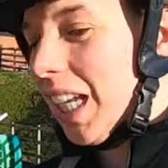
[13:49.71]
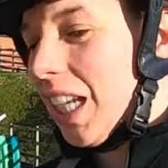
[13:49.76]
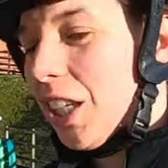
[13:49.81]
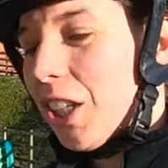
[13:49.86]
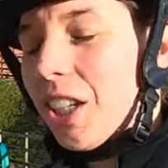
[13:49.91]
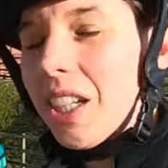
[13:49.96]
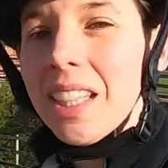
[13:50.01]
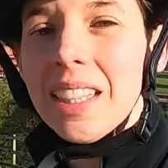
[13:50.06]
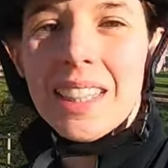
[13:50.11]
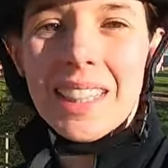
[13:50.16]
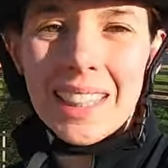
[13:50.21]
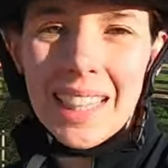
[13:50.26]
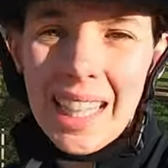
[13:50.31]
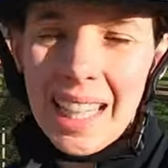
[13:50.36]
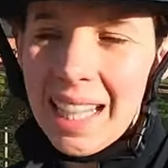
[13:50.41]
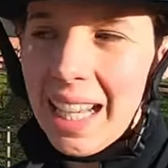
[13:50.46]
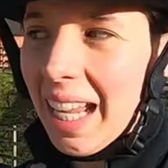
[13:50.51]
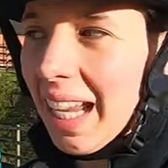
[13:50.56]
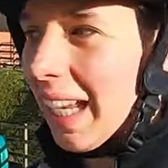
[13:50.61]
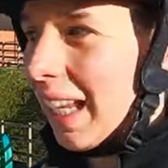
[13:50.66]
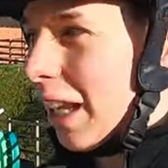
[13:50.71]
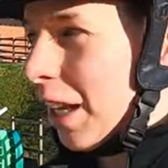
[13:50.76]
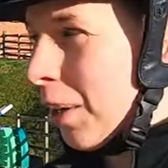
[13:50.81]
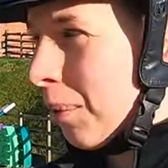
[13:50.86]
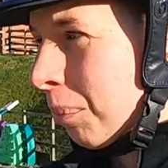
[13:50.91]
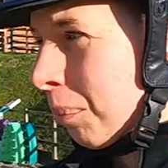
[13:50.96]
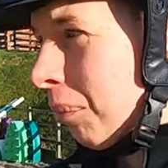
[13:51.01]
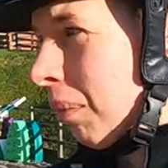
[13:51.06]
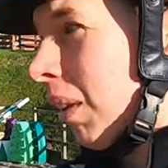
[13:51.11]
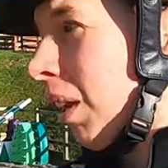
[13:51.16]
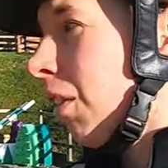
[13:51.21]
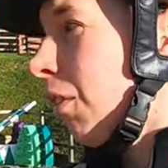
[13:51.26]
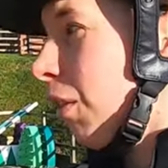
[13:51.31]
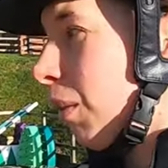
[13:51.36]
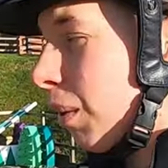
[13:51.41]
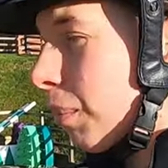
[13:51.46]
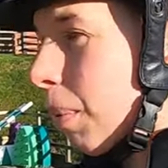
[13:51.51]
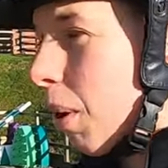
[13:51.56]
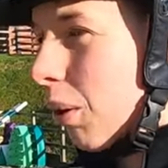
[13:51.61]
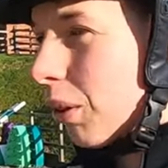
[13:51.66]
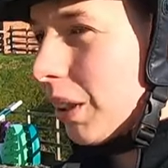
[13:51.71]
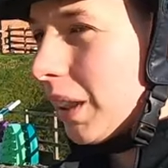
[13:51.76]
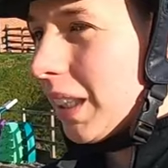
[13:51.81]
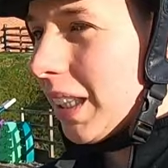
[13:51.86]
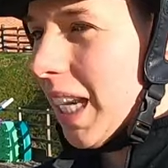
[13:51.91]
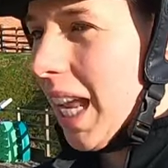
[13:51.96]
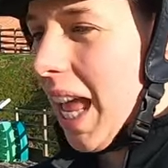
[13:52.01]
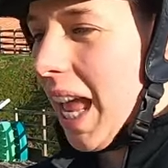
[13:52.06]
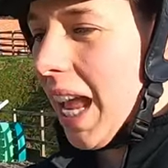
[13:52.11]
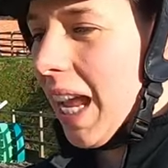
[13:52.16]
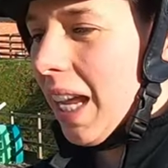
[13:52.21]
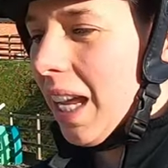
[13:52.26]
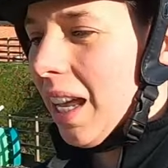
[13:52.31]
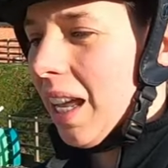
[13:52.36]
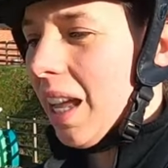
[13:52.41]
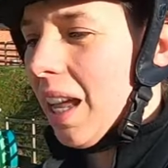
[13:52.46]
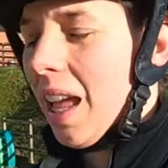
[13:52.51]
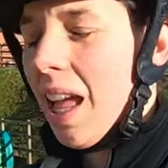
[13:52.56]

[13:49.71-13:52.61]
and you can see like from the poles today,